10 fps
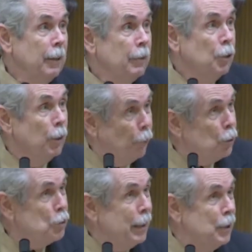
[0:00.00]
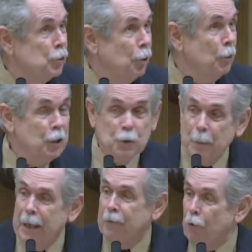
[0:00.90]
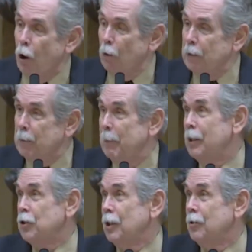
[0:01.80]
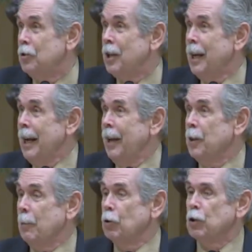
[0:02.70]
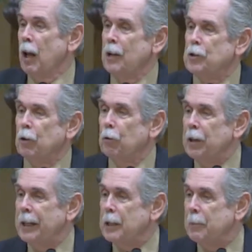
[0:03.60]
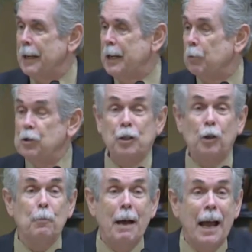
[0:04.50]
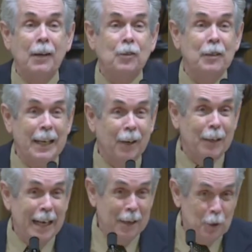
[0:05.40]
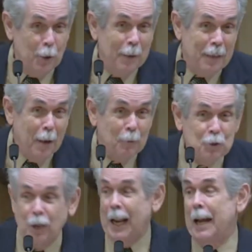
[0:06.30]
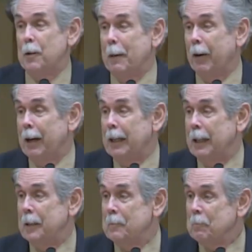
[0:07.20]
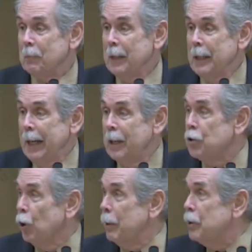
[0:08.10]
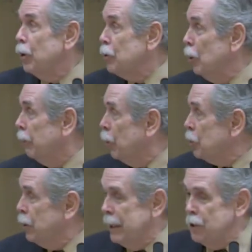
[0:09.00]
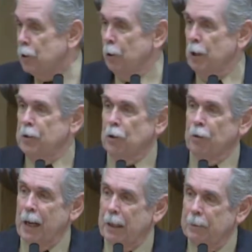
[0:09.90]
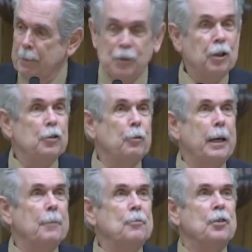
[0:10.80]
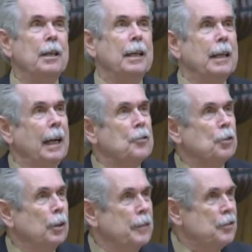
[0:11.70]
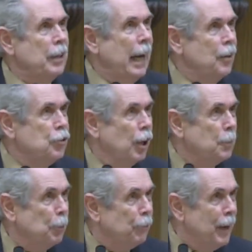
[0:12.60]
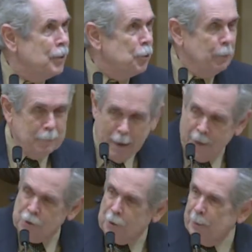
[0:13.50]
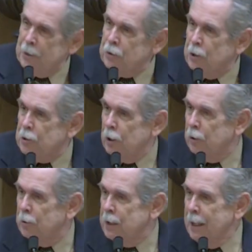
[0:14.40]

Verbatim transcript: university students be involved in missions, and the most logical thing to me was to go back to the area I knew, and that was to Latin America. And so we took university students on mission trips. I served as an adjunct professor at Baxter Institute.